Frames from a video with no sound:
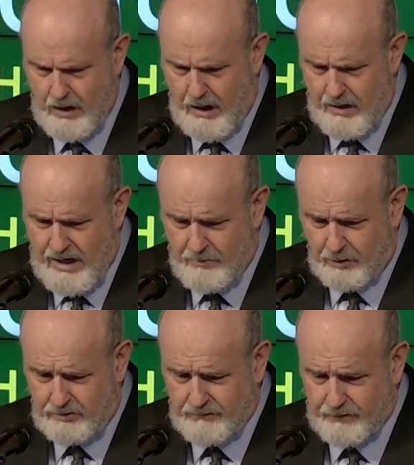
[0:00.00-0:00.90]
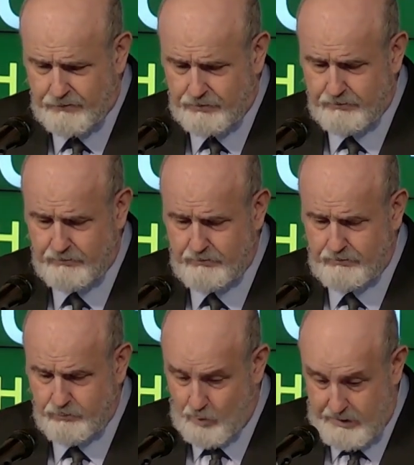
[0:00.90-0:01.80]
Now, most of us,
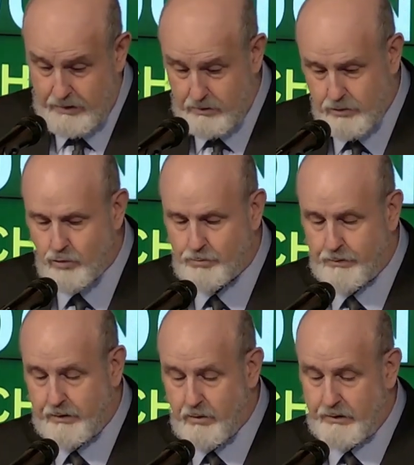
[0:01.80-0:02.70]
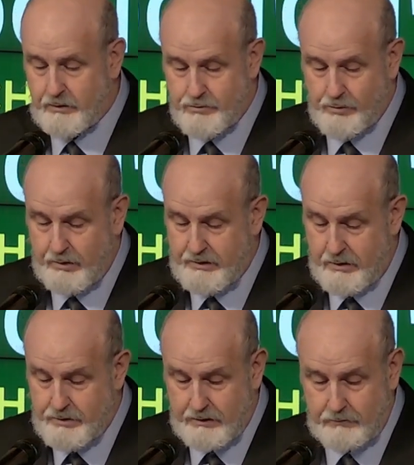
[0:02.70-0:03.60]
we do pretty good at controlling our
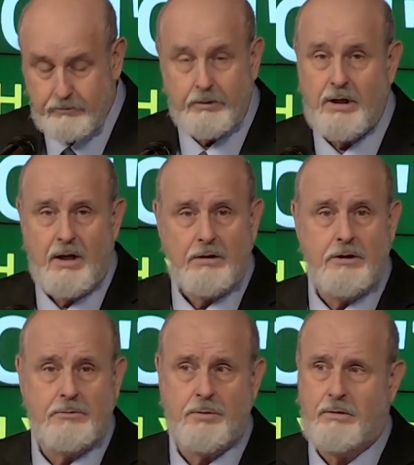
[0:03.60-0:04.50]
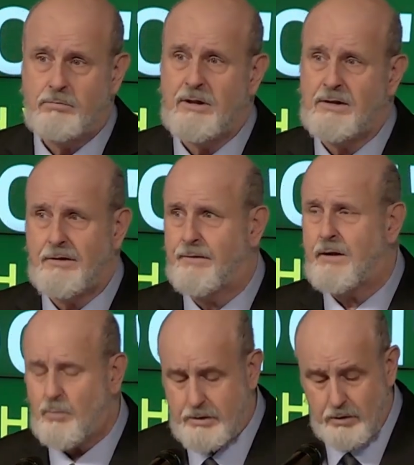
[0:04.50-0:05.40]
tongues, or at least we like to
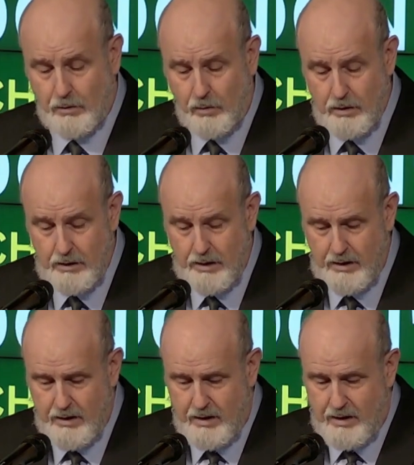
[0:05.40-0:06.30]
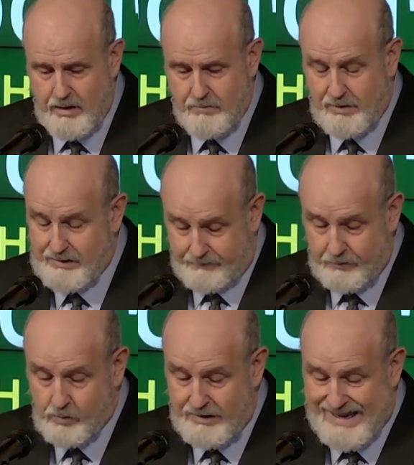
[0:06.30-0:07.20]
think we do. But
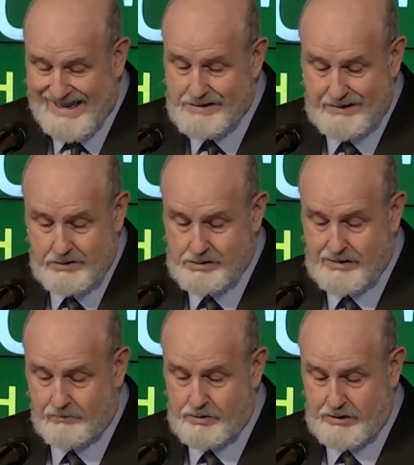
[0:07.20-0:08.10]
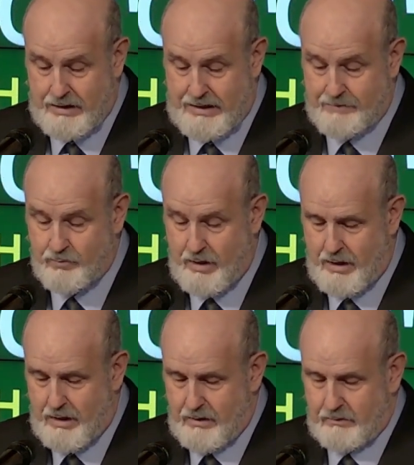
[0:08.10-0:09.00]
everyone has at some time
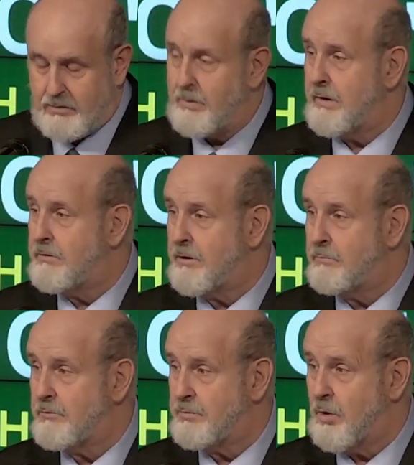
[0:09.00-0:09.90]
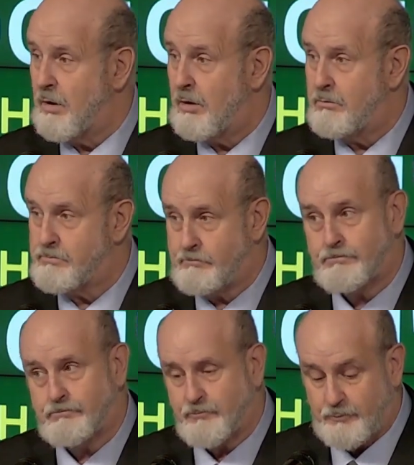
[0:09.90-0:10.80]
committed some small
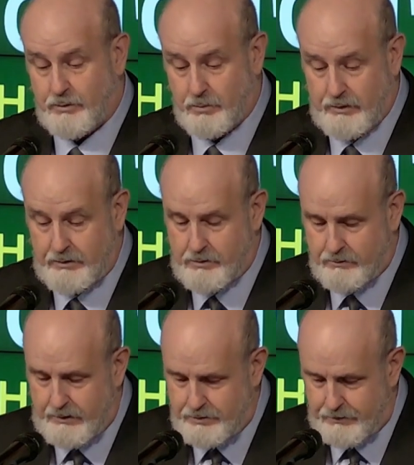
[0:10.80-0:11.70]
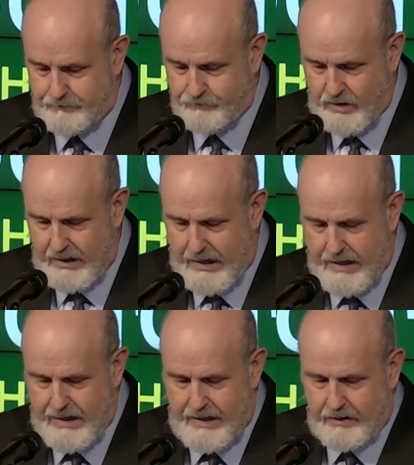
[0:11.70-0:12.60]
verbal indiscretion,
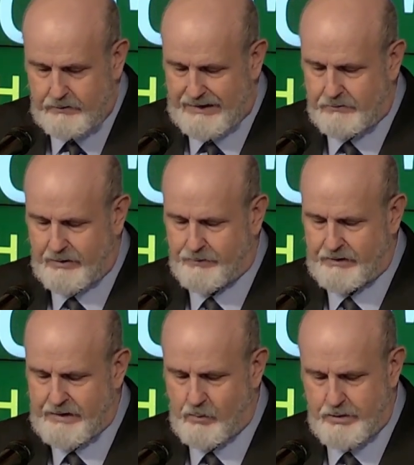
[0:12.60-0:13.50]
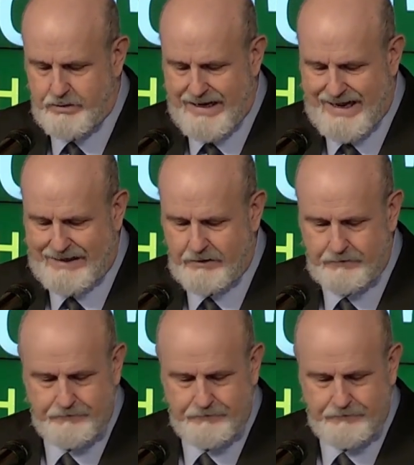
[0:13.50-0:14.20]
said something they wish they hadn't.